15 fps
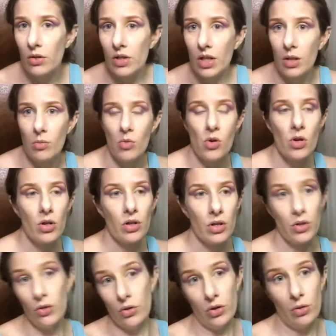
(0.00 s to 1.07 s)
anymore, or
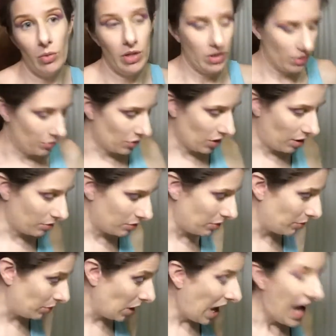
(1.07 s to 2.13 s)
YouTube unsubscribes
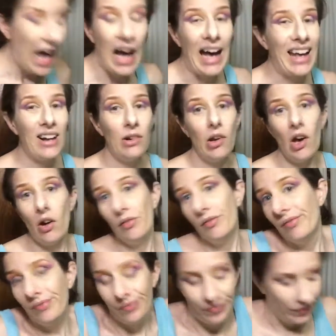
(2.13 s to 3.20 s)
people. I don't know.
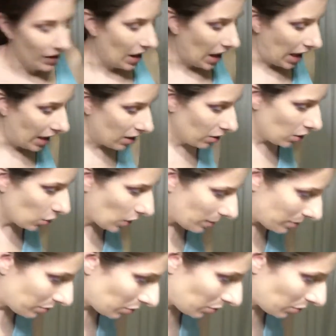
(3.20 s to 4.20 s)
I don't know why people